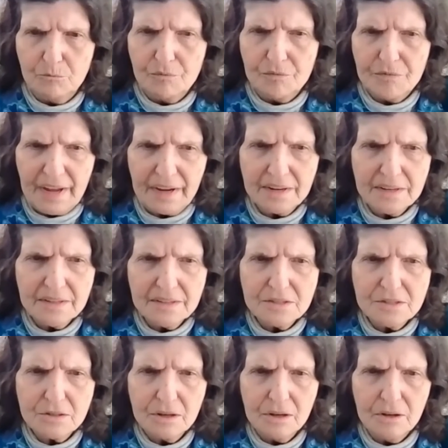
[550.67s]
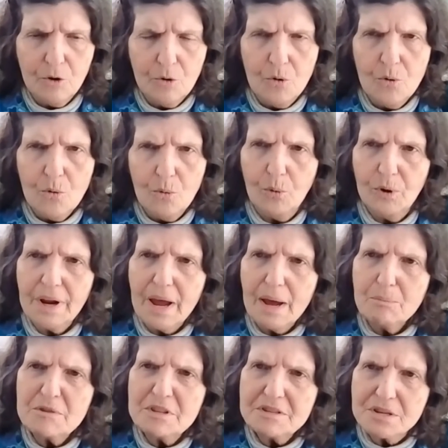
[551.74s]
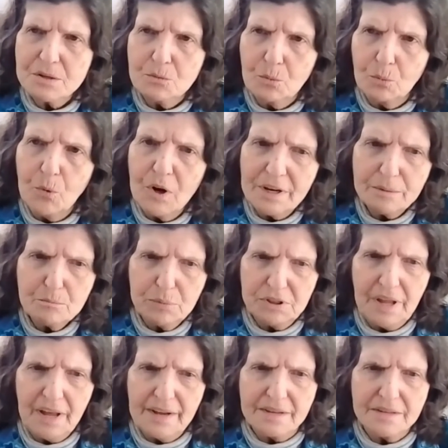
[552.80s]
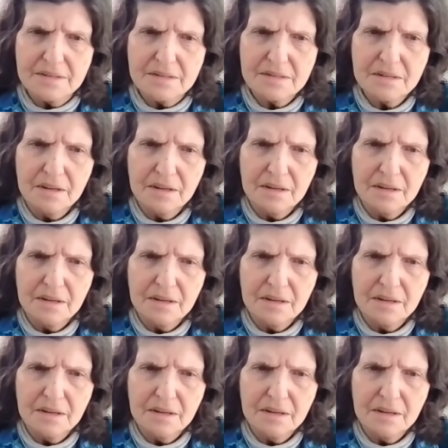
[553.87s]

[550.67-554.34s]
That is, what happens in one place